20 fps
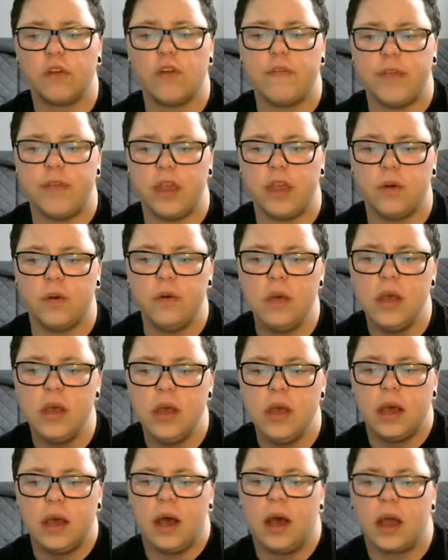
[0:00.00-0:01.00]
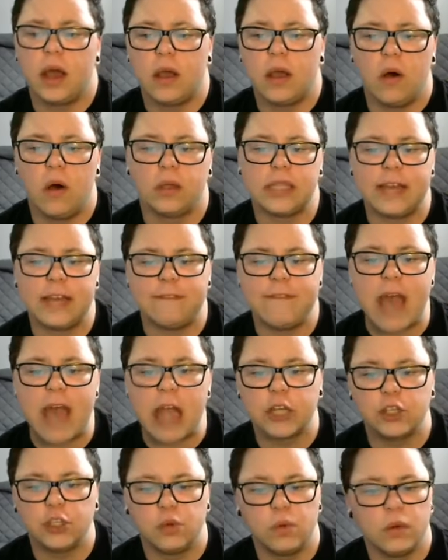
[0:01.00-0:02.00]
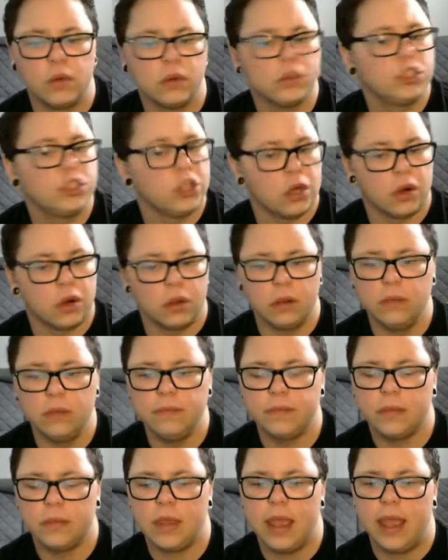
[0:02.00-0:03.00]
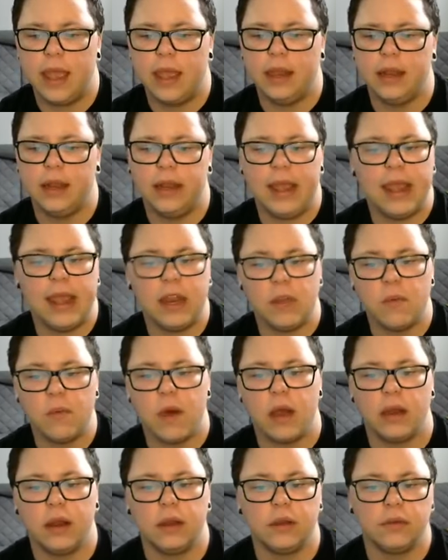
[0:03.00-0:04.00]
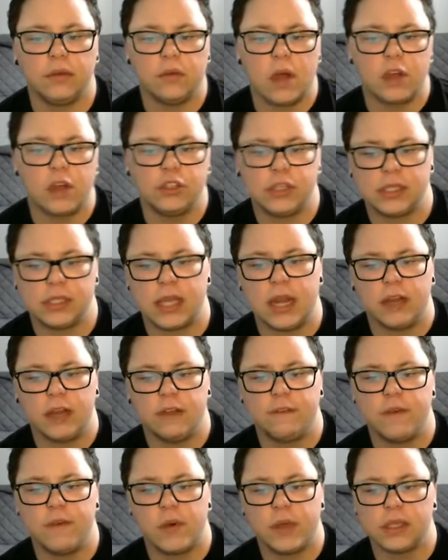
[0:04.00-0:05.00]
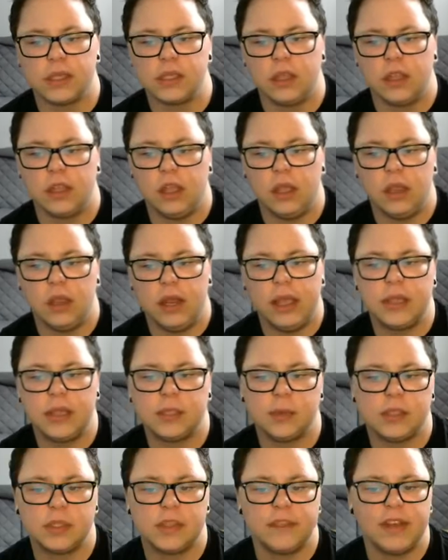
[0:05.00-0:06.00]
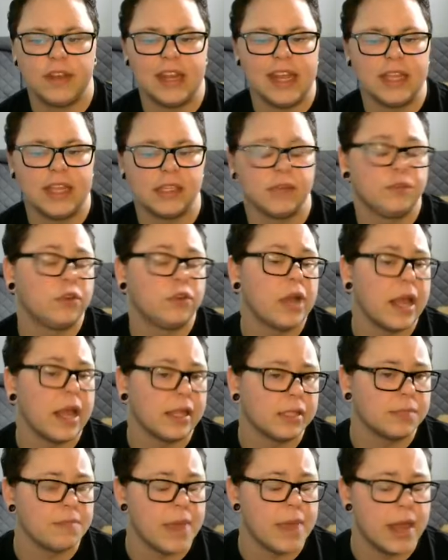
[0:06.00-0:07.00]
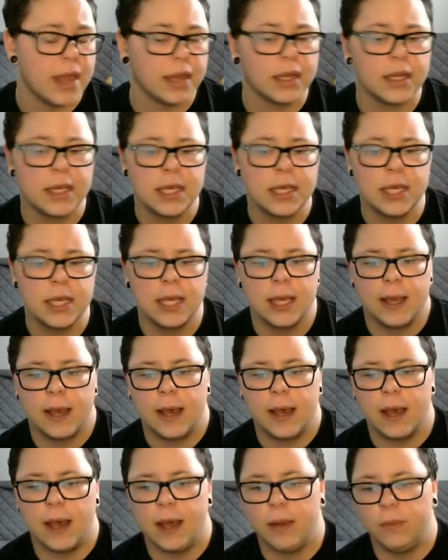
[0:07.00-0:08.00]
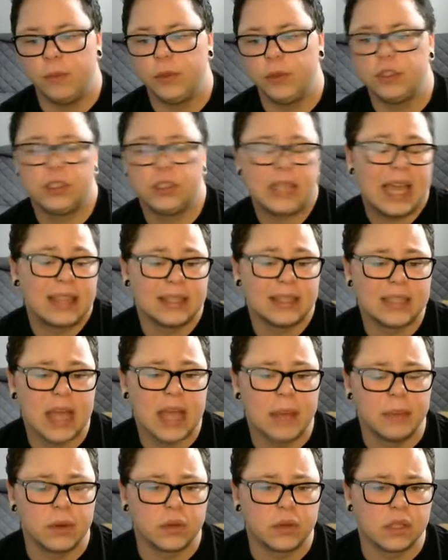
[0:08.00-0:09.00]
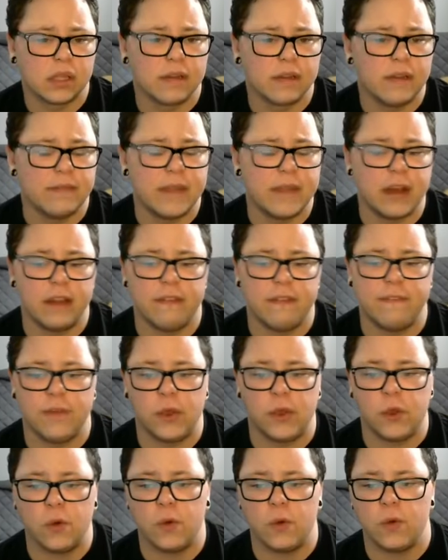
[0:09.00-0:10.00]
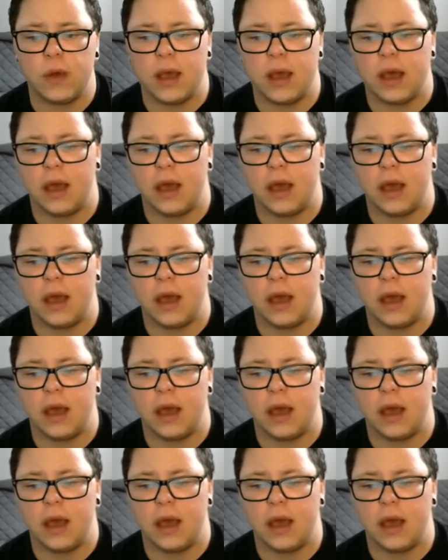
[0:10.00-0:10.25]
review called A Factual Journal. And in 81, Raj decided to focus on the unique specific needs of trans men, which at the time there was very few